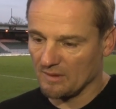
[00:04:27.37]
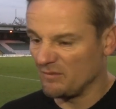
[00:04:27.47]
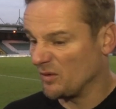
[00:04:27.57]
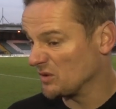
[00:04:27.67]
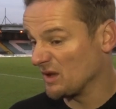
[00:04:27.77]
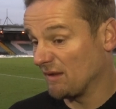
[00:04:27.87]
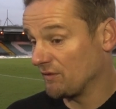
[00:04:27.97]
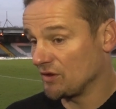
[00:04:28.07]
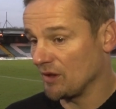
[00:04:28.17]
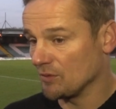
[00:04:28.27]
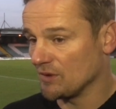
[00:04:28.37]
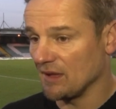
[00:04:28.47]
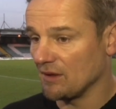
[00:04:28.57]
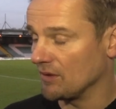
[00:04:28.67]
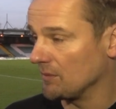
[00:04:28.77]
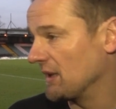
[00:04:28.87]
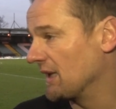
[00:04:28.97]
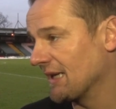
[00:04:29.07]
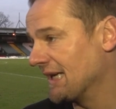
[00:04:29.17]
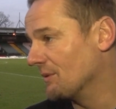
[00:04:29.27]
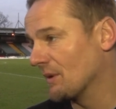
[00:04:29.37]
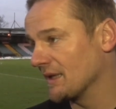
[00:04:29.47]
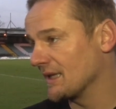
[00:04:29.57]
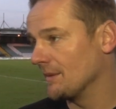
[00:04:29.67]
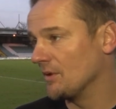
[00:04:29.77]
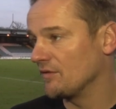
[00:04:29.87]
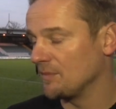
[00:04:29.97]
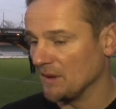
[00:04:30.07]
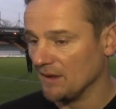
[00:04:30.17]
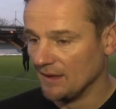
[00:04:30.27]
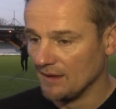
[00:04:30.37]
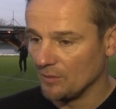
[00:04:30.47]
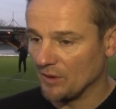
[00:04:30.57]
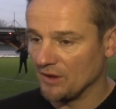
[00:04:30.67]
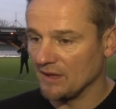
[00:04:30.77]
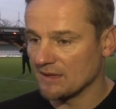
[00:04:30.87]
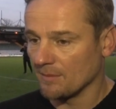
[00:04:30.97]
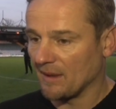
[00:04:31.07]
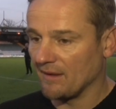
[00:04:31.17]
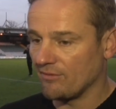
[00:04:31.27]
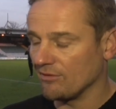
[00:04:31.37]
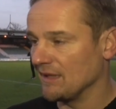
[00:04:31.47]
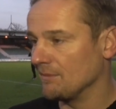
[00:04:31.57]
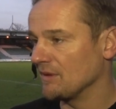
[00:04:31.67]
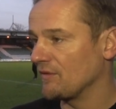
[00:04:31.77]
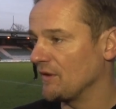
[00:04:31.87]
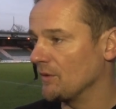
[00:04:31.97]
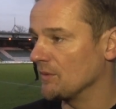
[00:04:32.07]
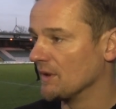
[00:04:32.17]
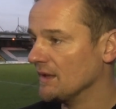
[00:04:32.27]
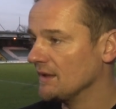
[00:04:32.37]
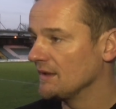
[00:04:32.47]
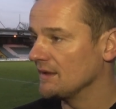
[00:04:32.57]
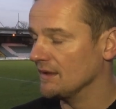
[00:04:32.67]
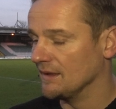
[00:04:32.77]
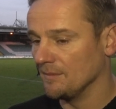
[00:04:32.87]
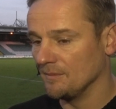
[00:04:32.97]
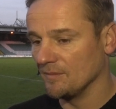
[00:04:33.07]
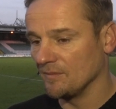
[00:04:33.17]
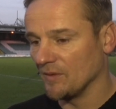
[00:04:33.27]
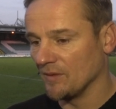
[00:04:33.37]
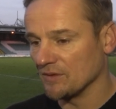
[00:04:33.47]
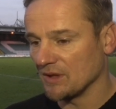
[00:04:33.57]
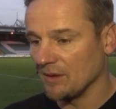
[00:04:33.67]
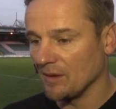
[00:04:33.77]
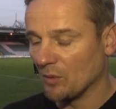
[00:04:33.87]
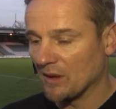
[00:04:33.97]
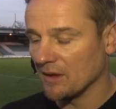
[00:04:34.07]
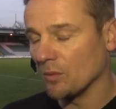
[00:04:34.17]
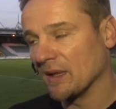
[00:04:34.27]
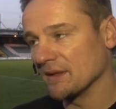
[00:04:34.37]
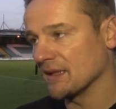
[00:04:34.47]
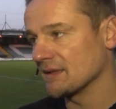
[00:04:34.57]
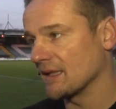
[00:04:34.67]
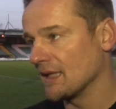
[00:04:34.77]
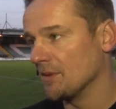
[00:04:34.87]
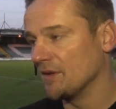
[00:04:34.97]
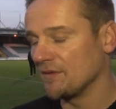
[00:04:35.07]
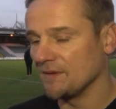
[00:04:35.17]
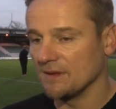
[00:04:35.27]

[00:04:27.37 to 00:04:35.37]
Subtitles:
Unfortunately for Shieldsy, it could have been anyone that come off. But when you need to play three in midfield, obviously one of the wingers had to come off.